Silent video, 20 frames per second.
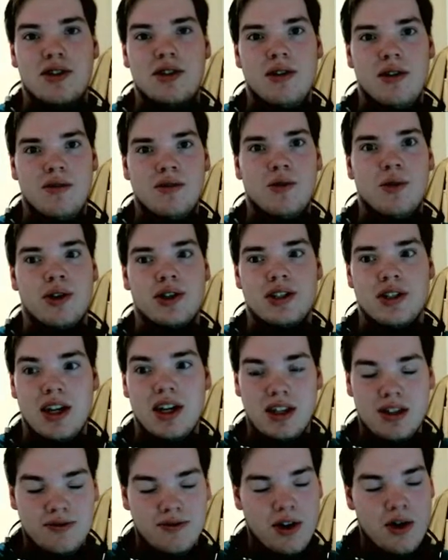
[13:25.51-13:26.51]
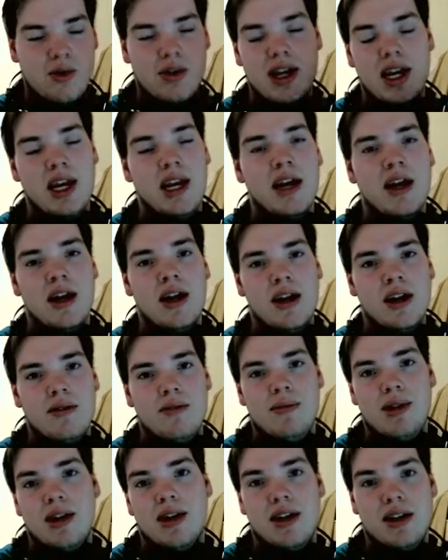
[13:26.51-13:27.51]
Of course, it's Froakie,
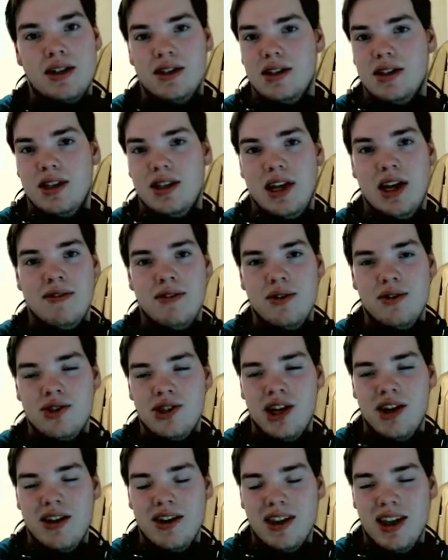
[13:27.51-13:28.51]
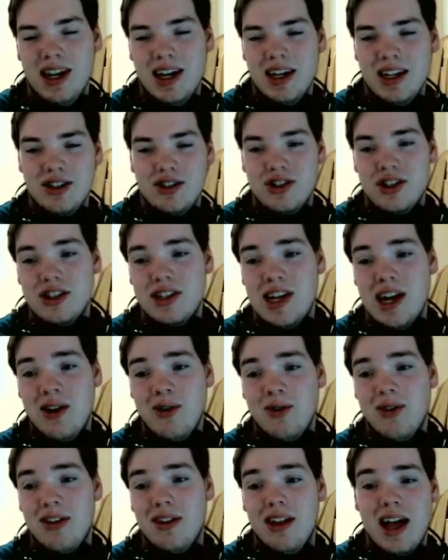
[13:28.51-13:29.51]
because the evolutionary line is just
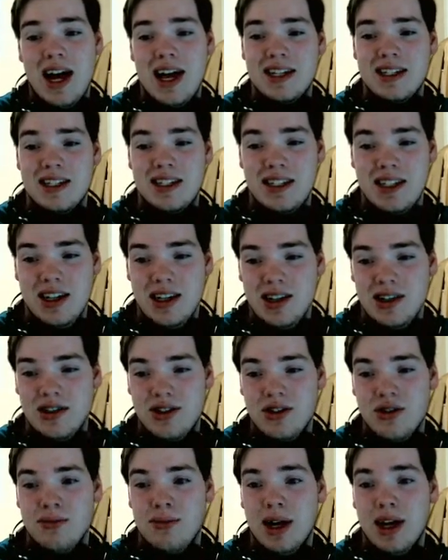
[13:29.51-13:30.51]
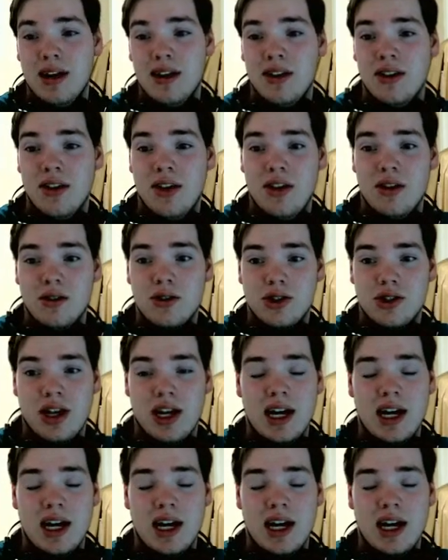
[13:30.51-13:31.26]
outclasses the other two by a long shot.